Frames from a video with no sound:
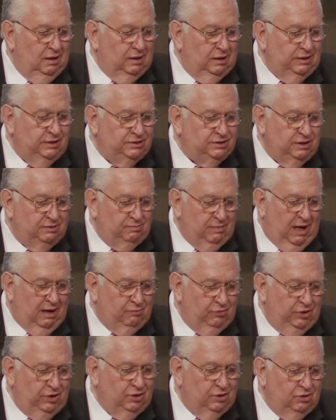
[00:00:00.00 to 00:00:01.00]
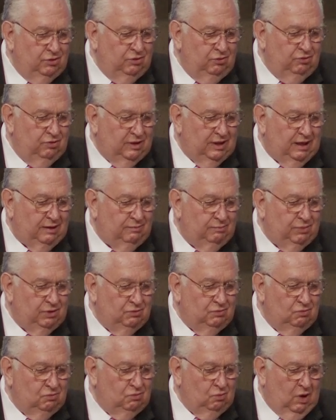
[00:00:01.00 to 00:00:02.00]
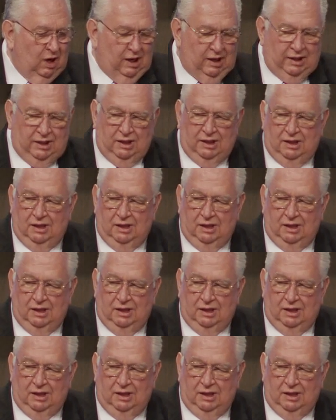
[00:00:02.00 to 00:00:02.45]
And he said, Mom, we can do that, but why?